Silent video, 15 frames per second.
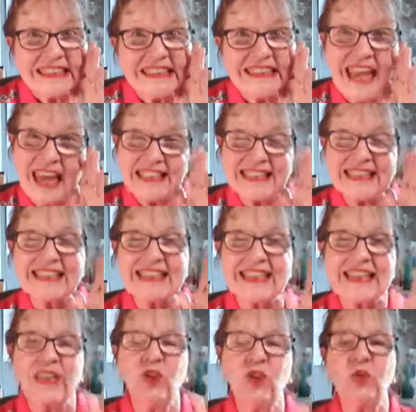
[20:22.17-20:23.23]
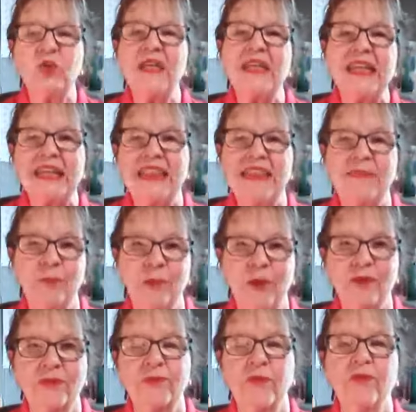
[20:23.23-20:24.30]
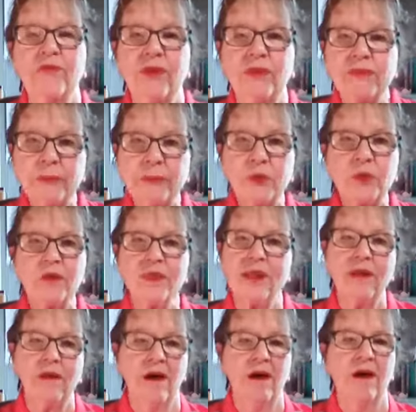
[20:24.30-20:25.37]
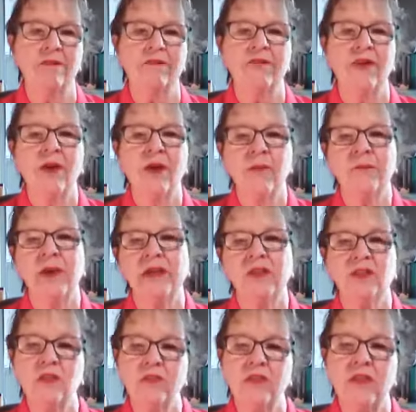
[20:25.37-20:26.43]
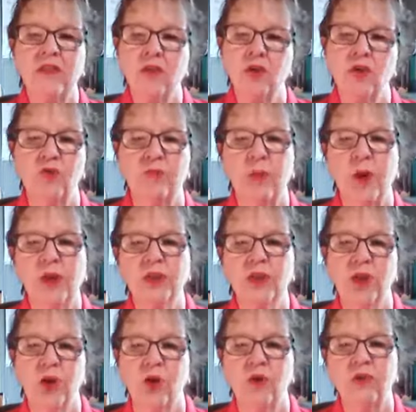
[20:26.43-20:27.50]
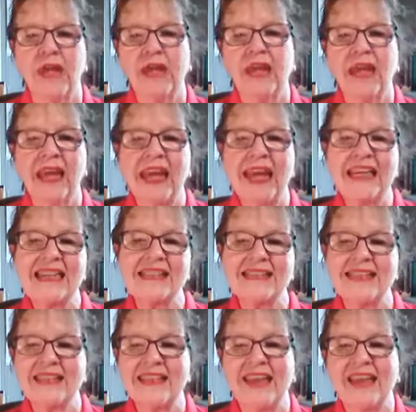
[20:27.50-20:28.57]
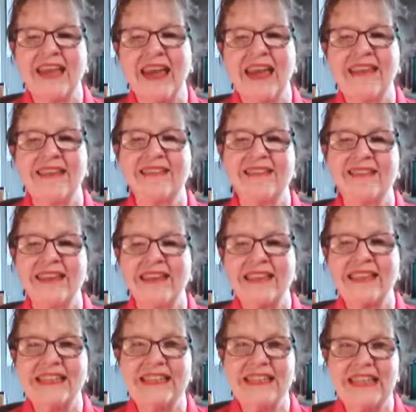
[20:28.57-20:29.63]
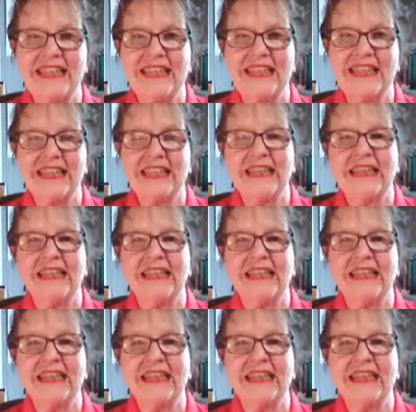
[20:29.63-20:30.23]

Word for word: Yes, you can get the book for 50% off by using the coupon code SSD516.